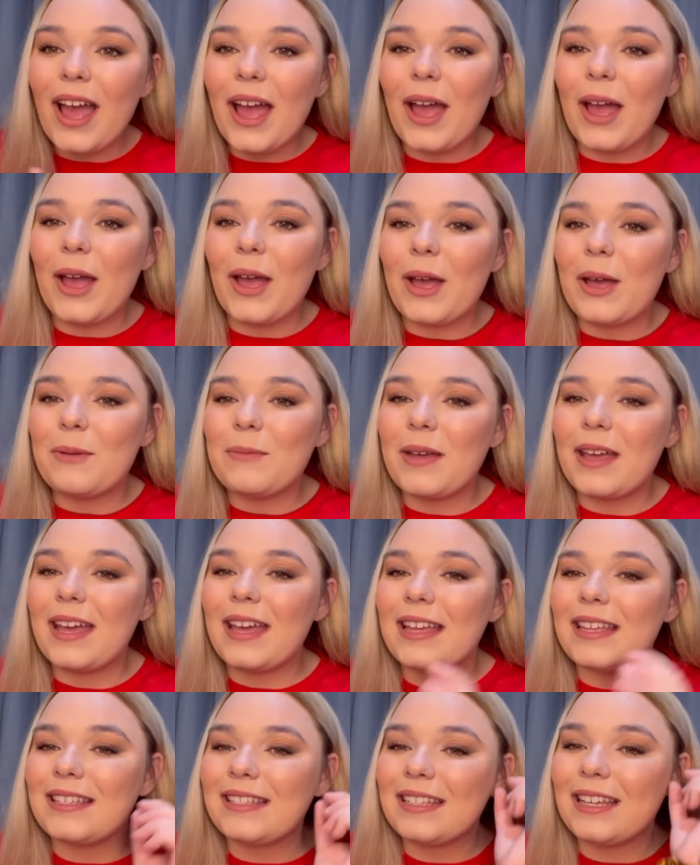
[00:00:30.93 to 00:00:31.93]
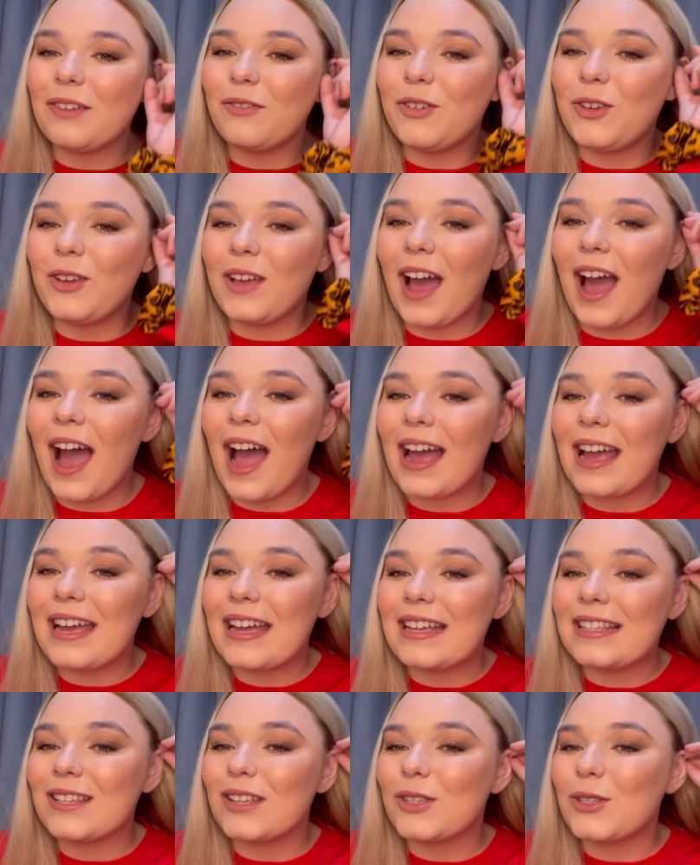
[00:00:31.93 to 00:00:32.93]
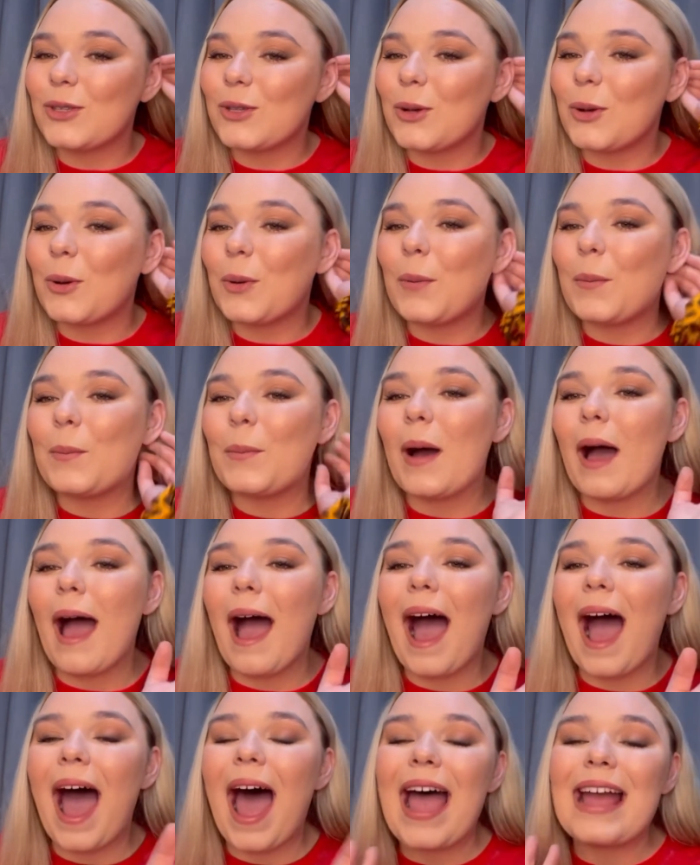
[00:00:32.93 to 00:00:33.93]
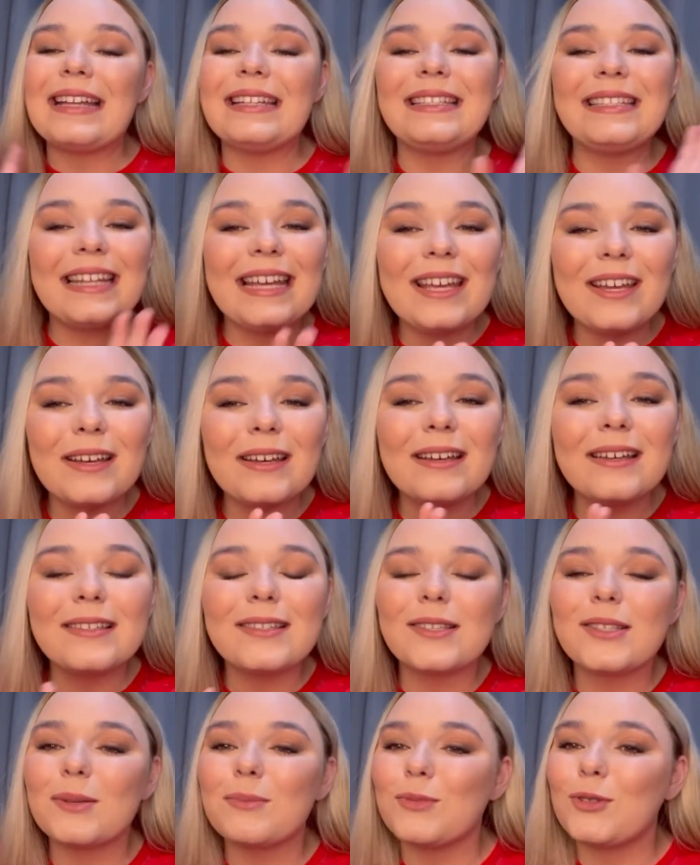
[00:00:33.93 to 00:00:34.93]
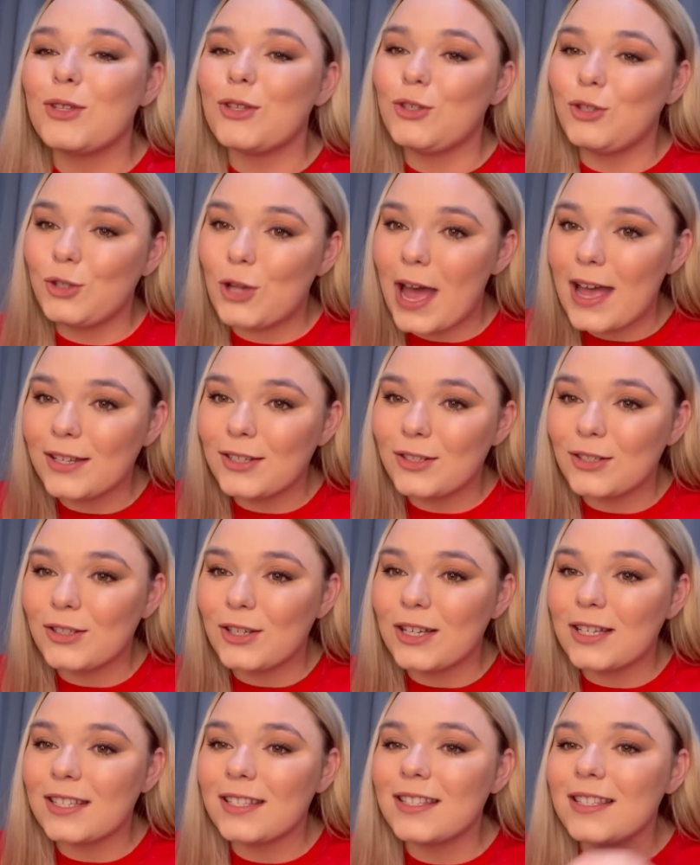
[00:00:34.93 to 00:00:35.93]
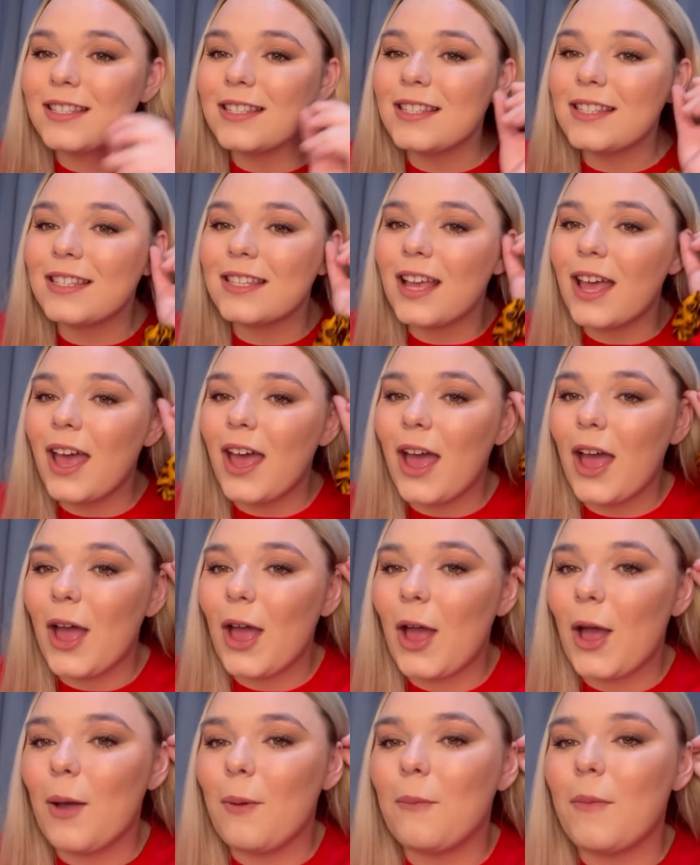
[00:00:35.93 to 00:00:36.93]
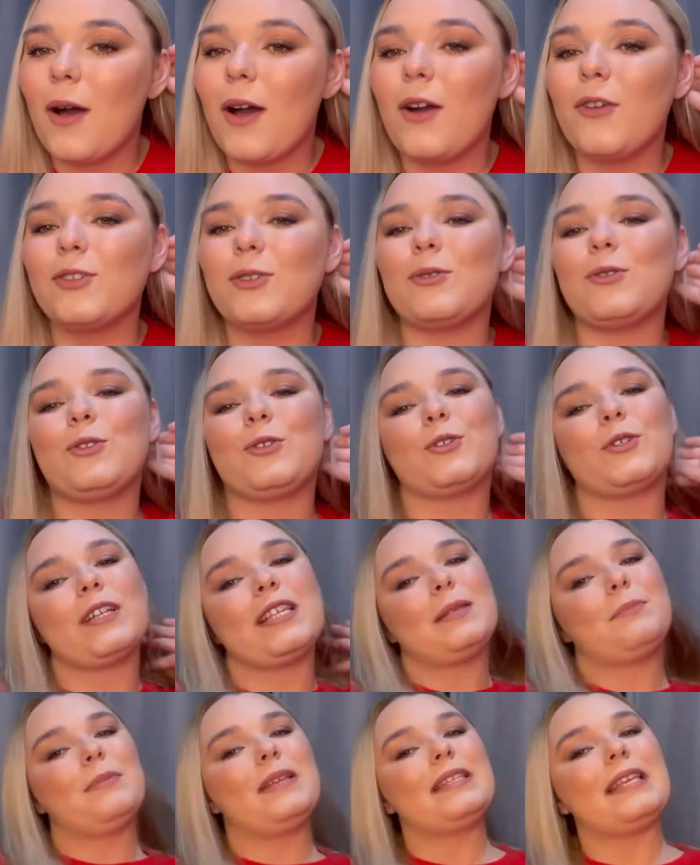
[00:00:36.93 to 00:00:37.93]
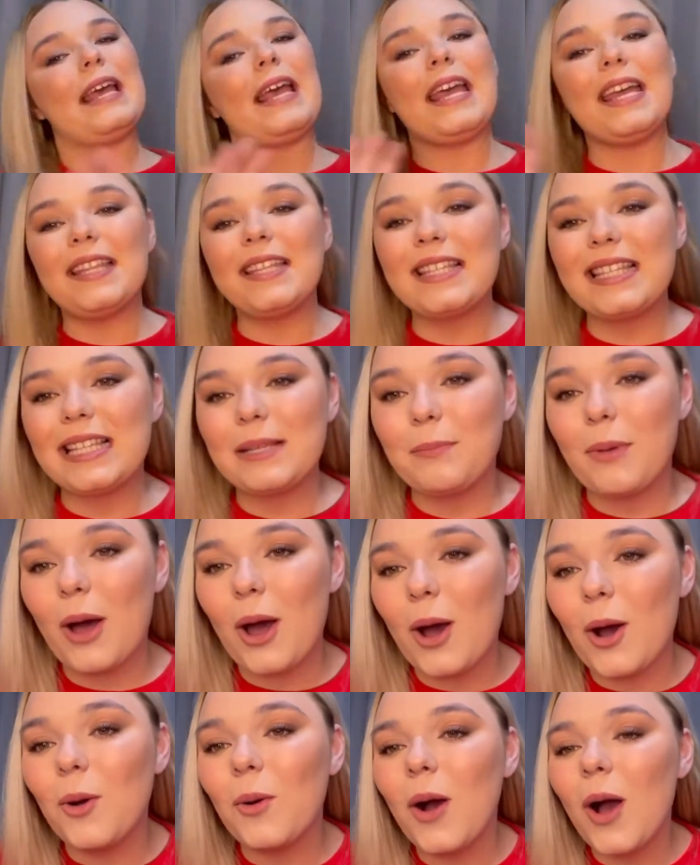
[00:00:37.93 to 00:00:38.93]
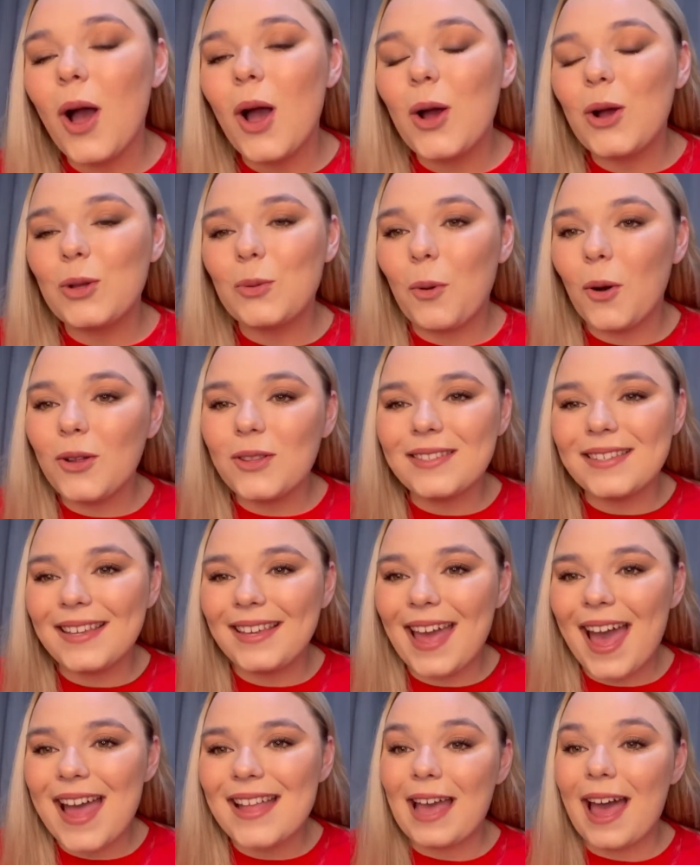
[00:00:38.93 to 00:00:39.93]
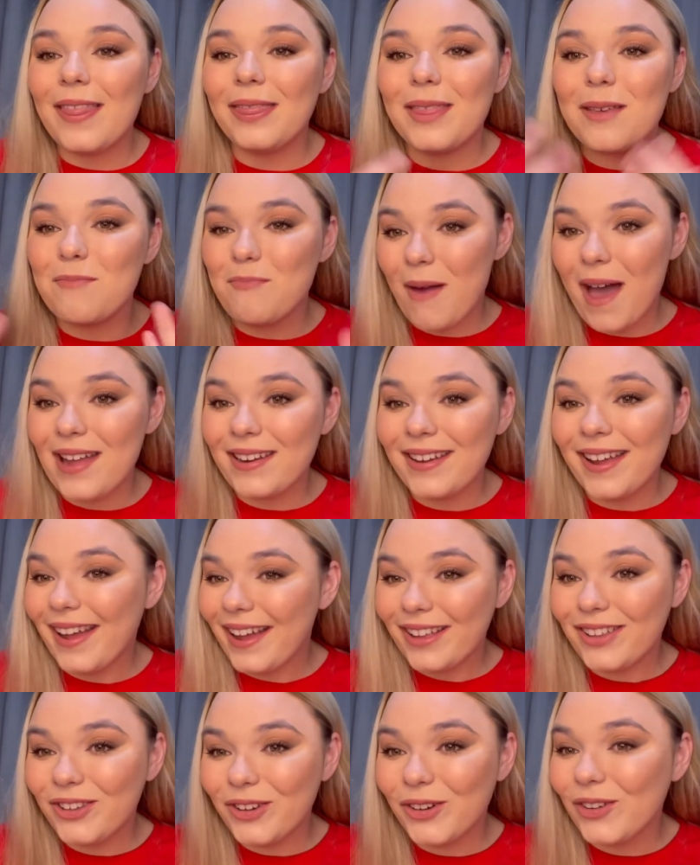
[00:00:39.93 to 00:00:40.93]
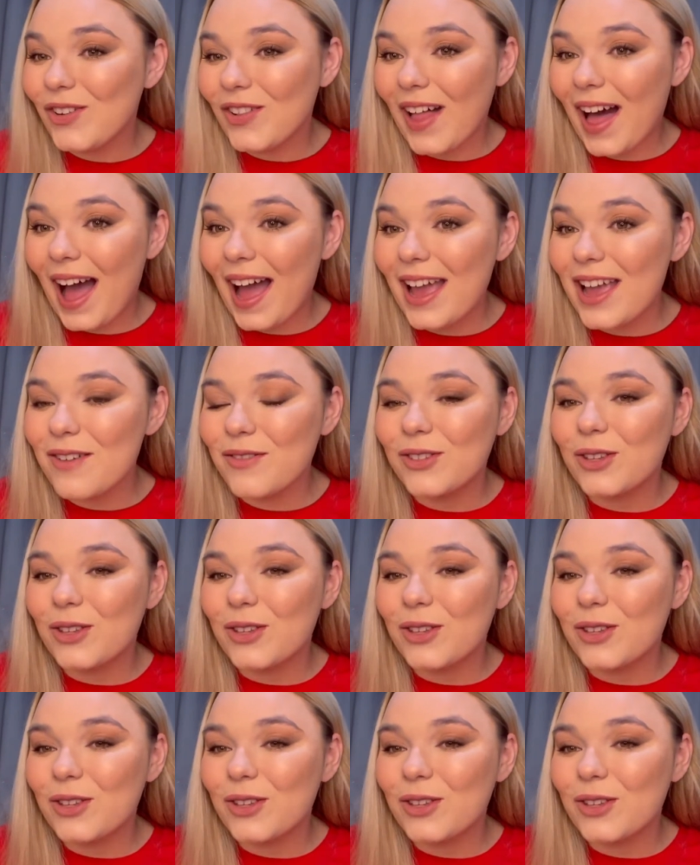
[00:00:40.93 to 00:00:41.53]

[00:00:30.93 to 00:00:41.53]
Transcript: It is to give you guys some ideas, some suggestions, some Christmas inspo, what to get the men in your life.